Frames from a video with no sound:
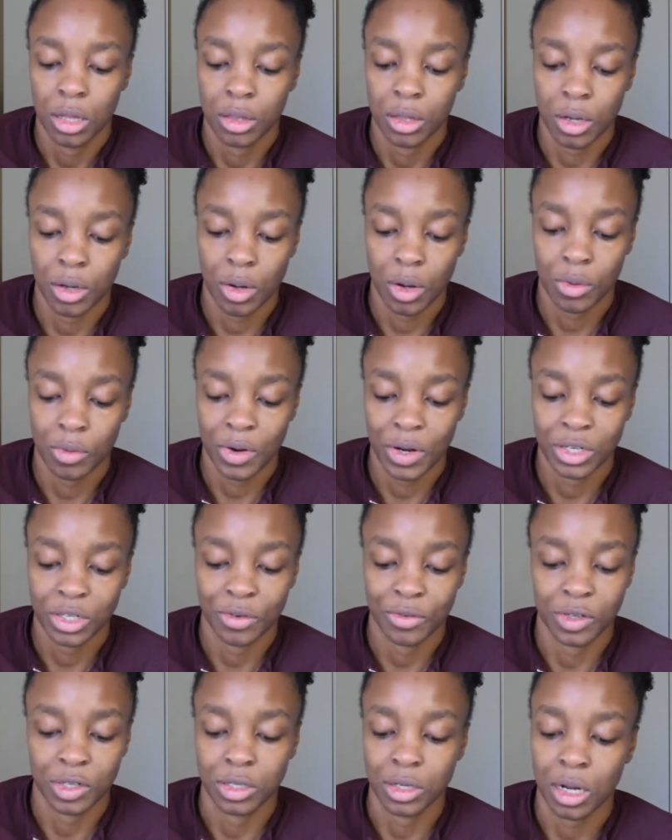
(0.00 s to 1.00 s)
There are a range
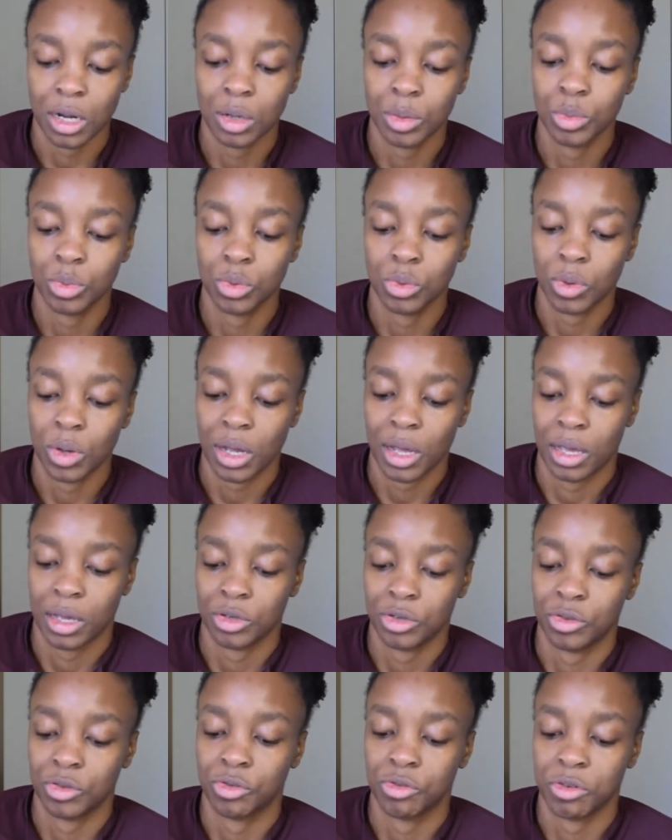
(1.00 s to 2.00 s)
of desirable
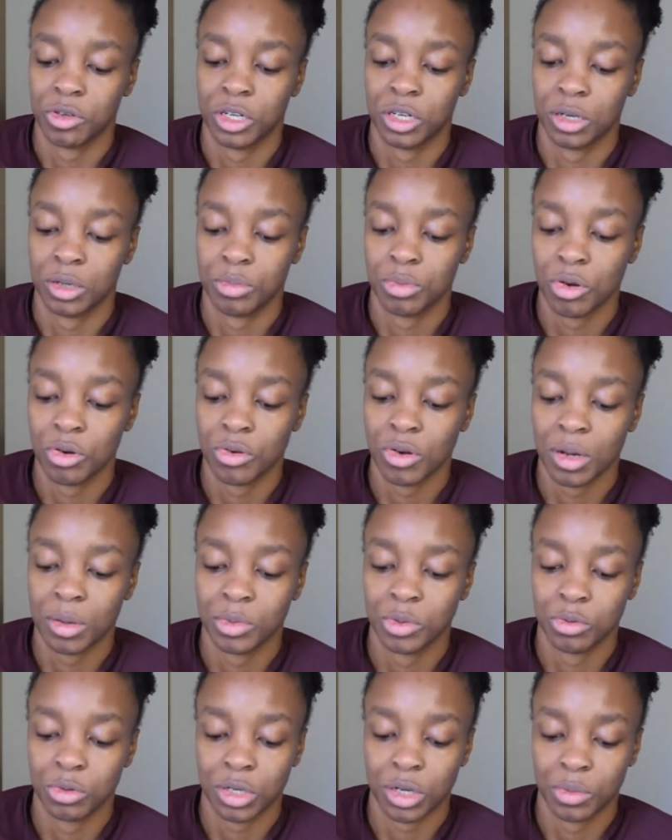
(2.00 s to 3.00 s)
extracurricular
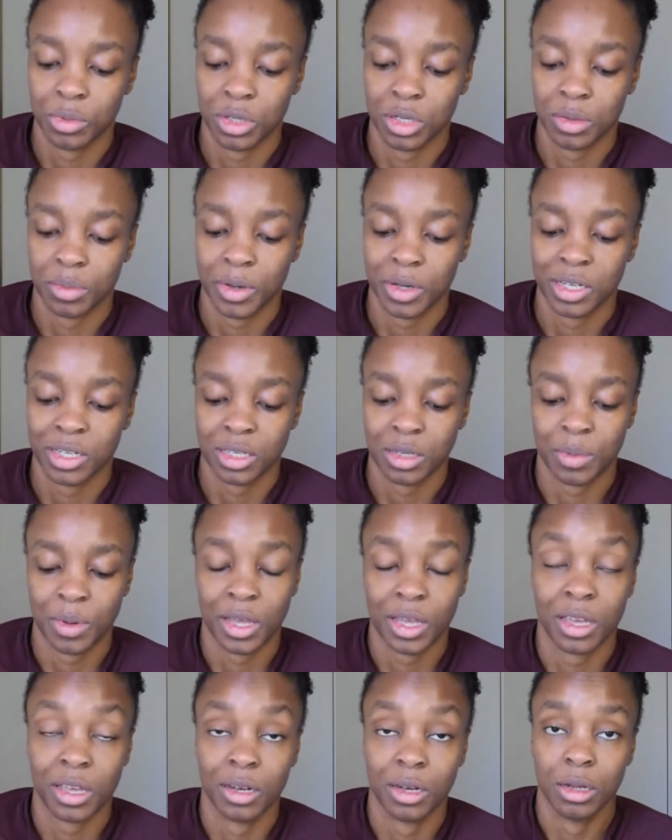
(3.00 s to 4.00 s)
programs which I wish to
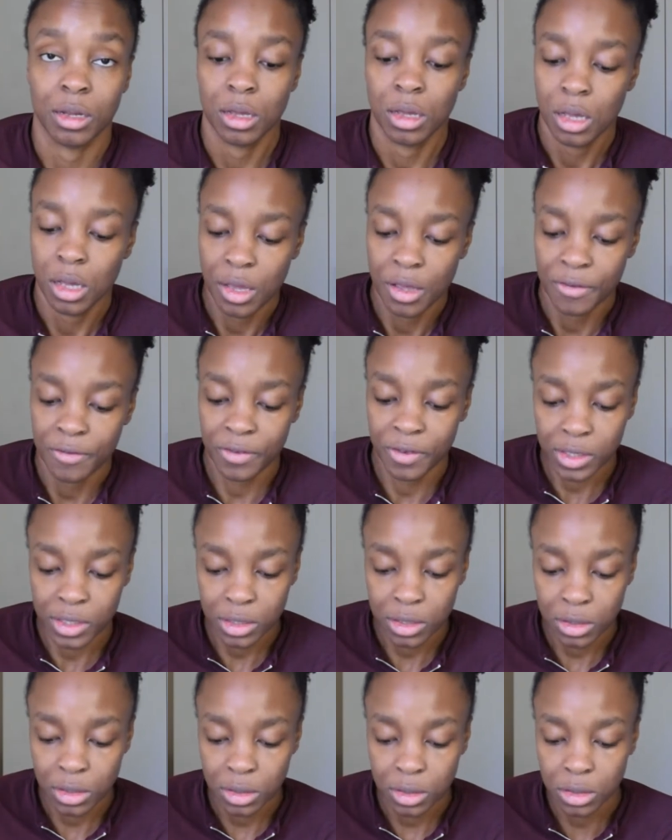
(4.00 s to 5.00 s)
participate in. For
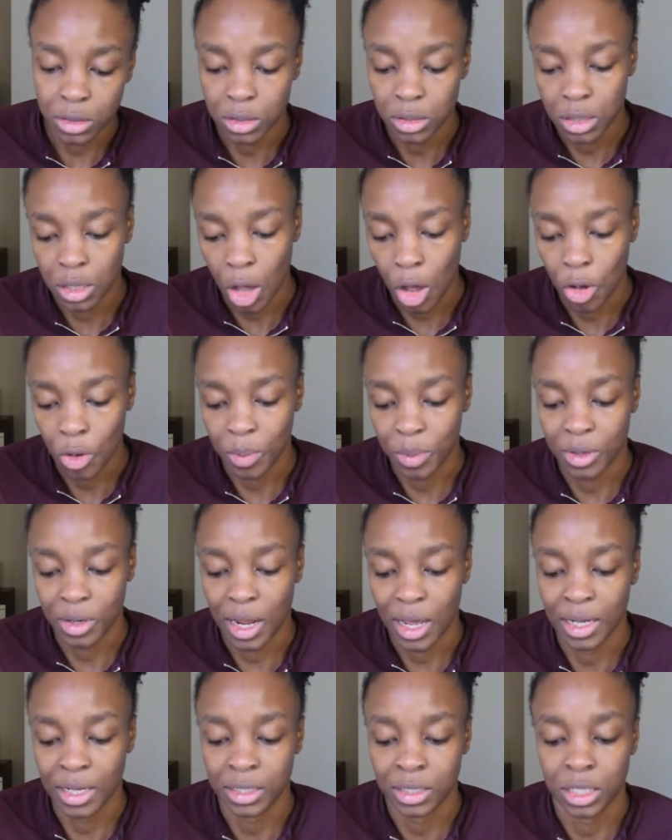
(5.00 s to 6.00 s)
instance, the
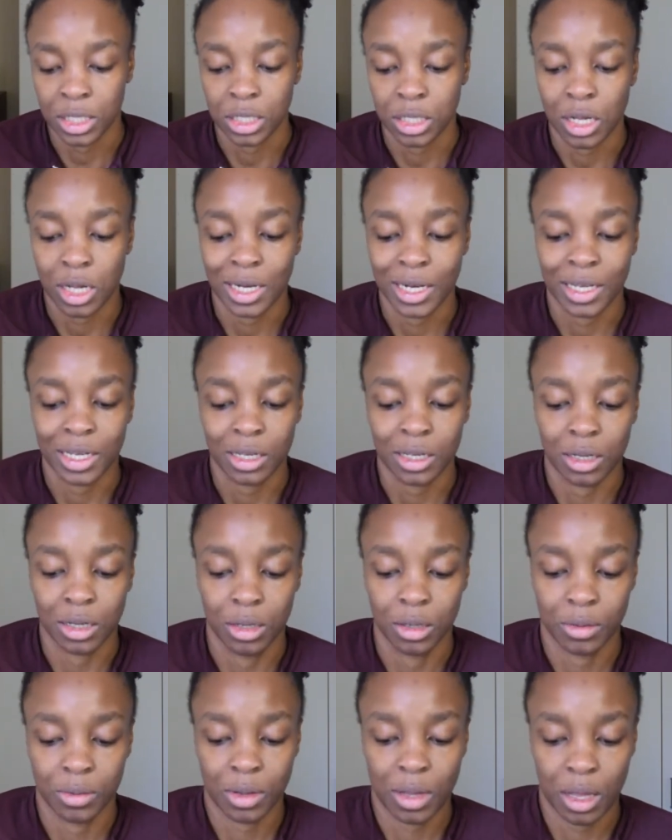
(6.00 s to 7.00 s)
Open Access Learning
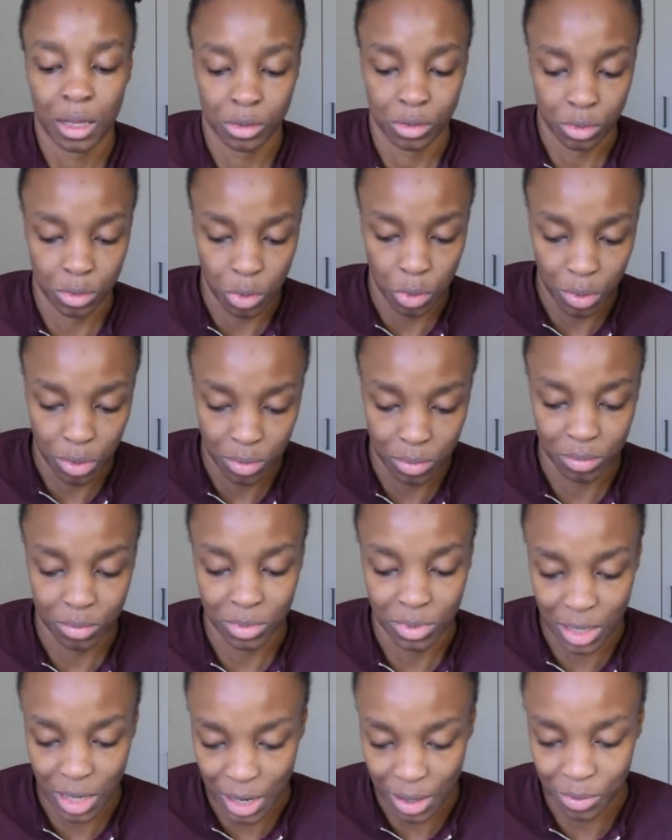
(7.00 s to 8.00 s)

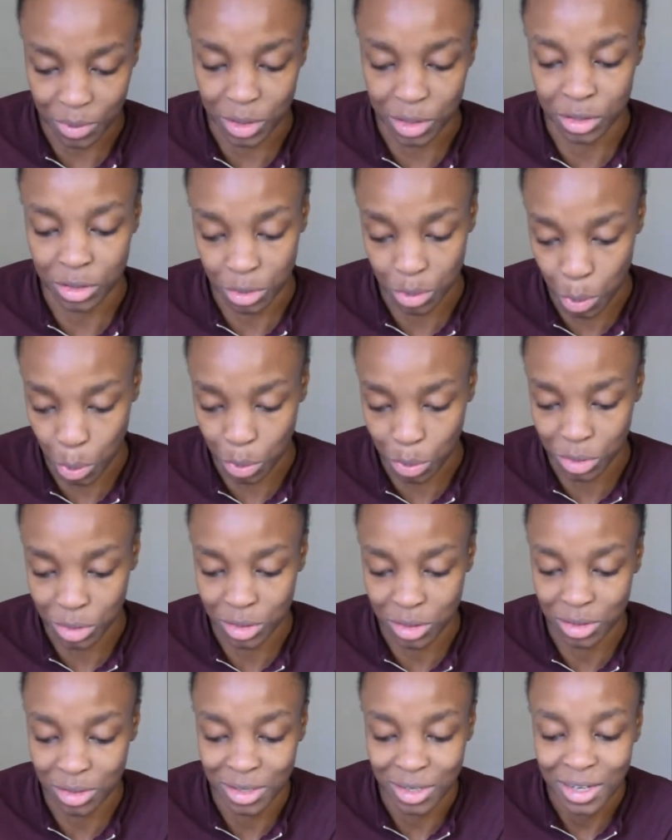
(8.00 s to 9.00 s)
Language
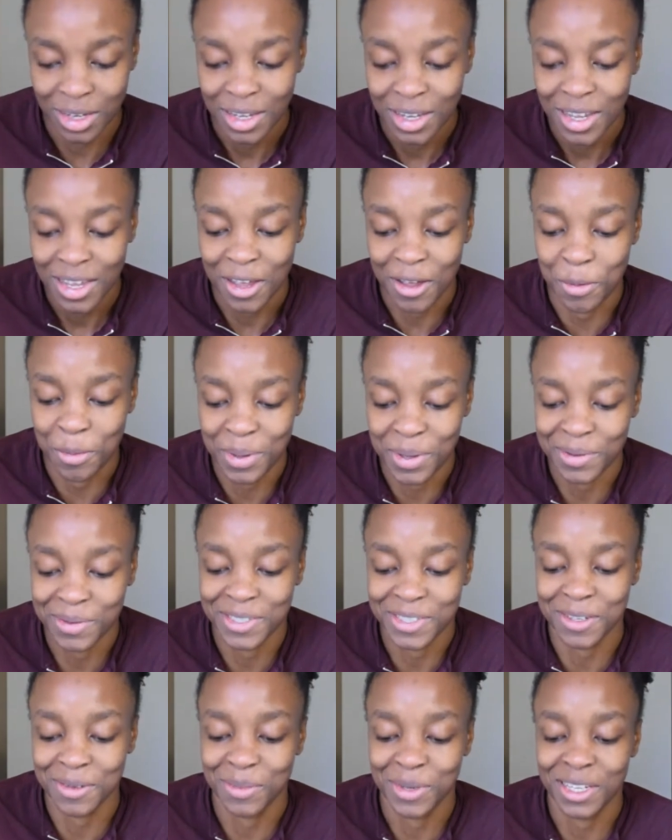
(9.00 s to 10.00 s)
course appeals
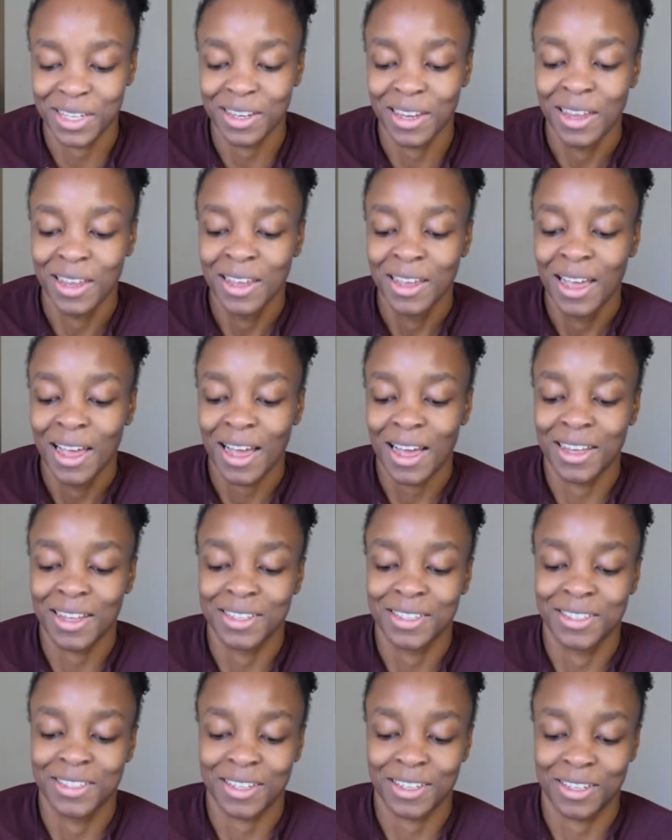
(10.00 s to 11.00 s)
to me
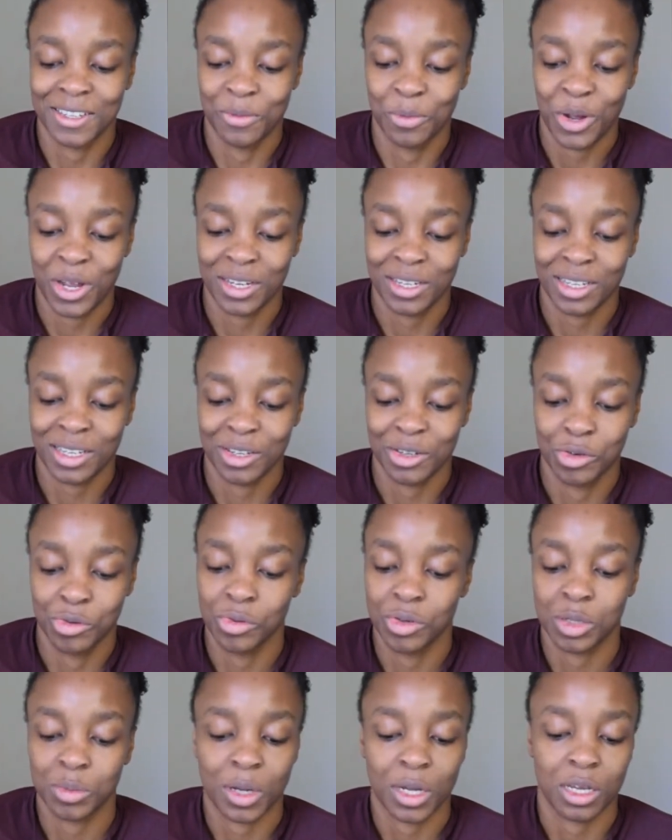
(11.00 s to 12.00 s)
as a way to
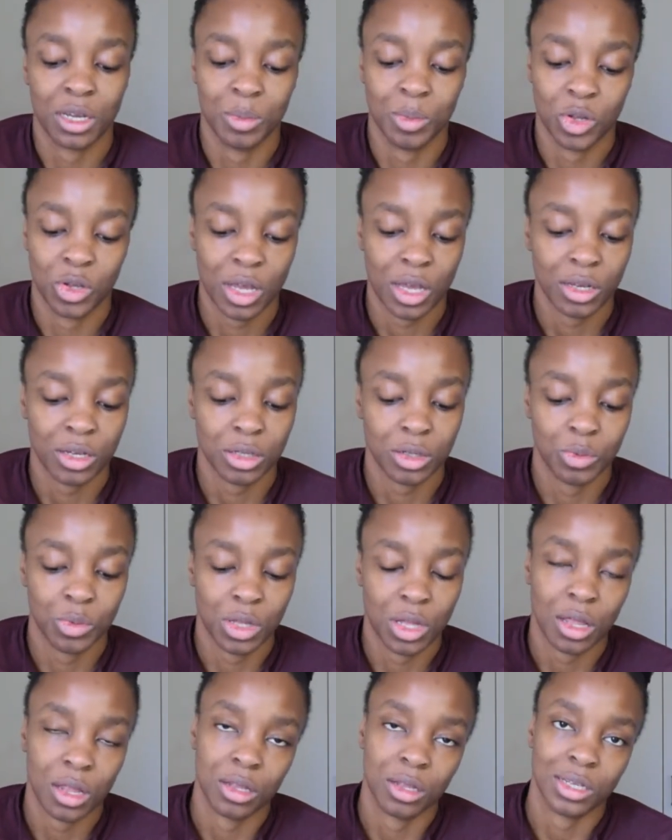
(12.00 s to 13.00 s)
increase my communication with
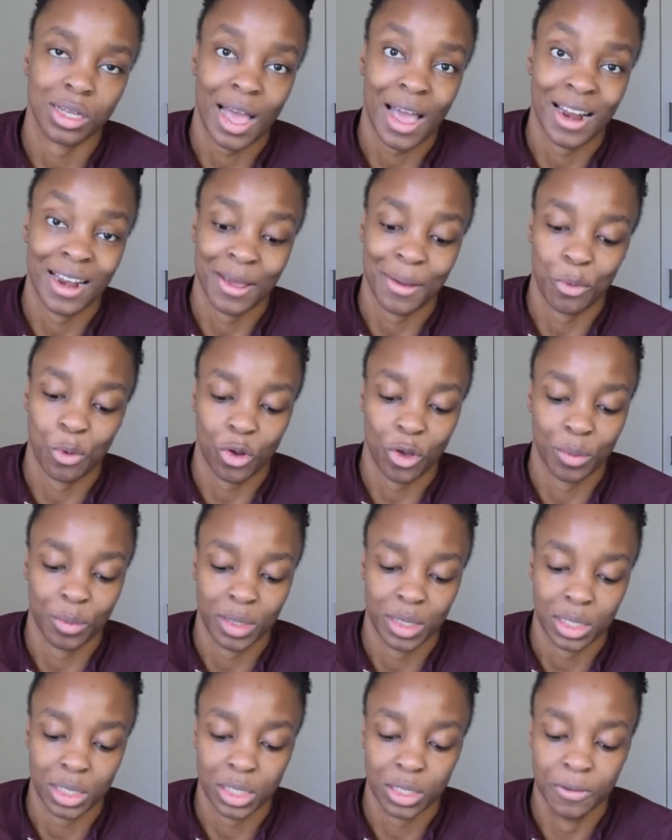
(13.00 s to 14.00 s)
others and
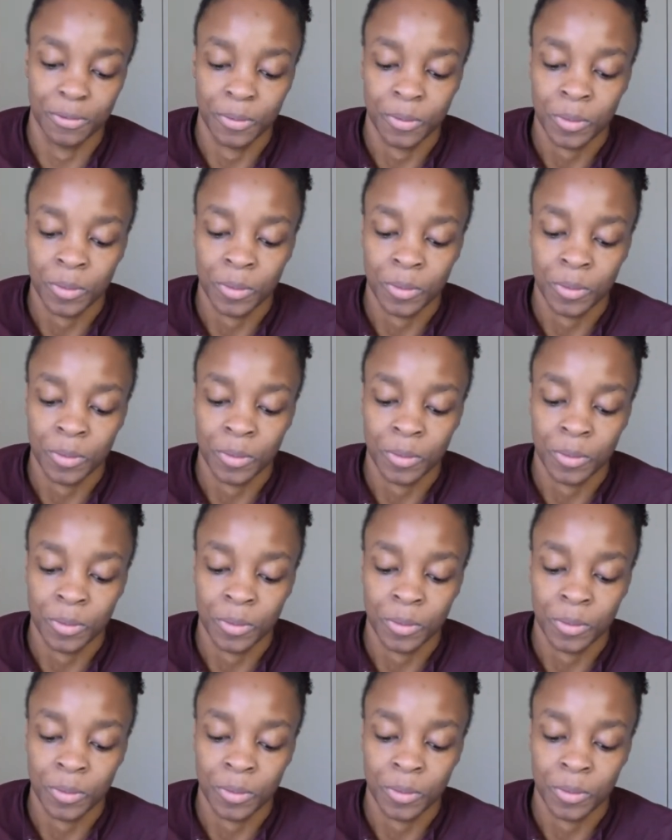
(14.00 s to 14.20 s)
employability.